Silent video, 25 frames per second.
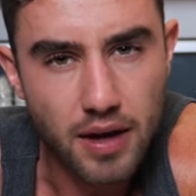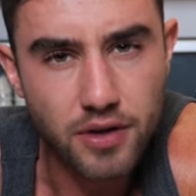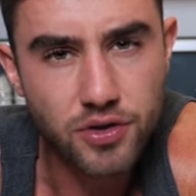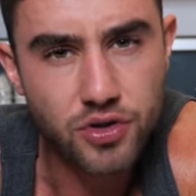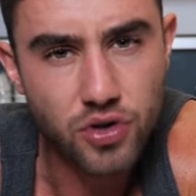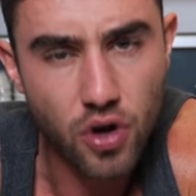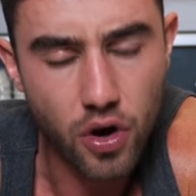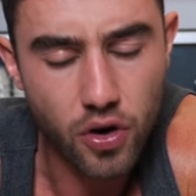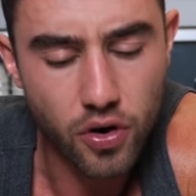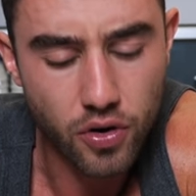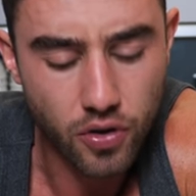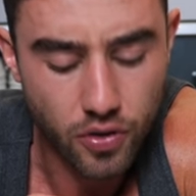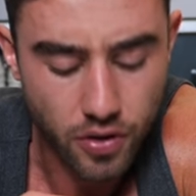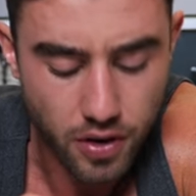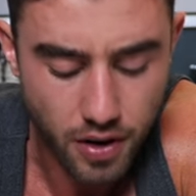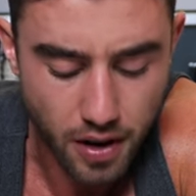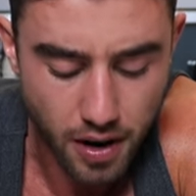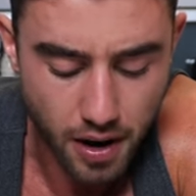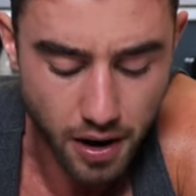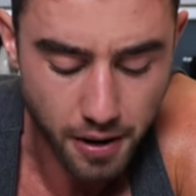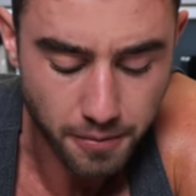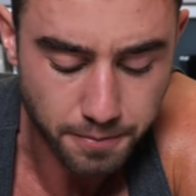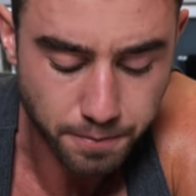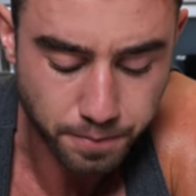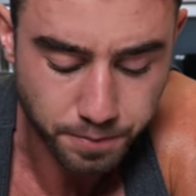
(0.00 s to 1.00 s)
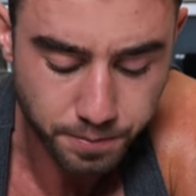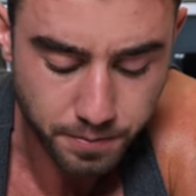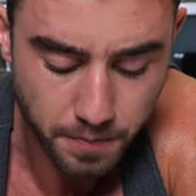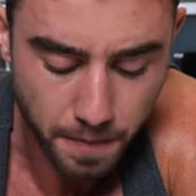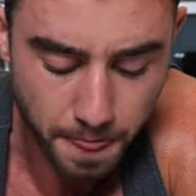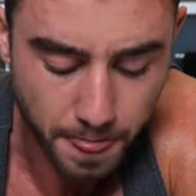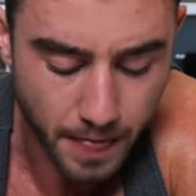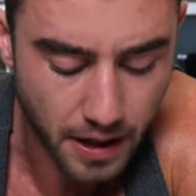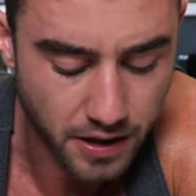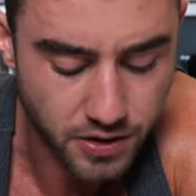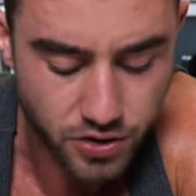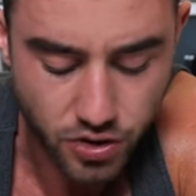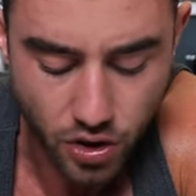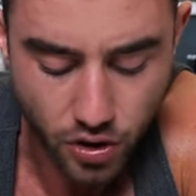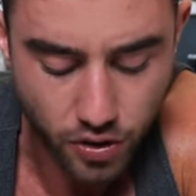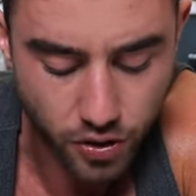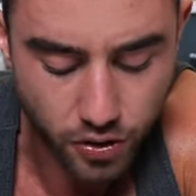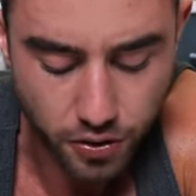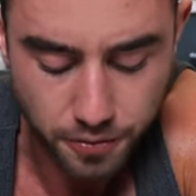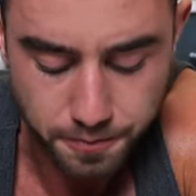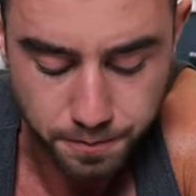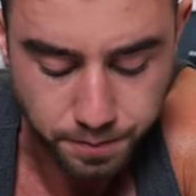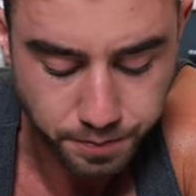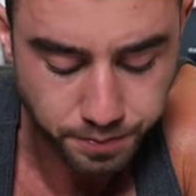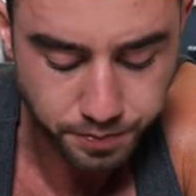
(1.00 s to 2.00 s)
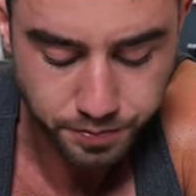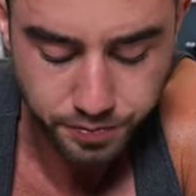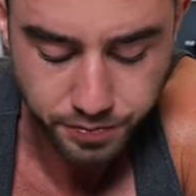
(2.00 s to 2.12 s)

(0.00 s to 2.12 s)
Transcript: So good. So good.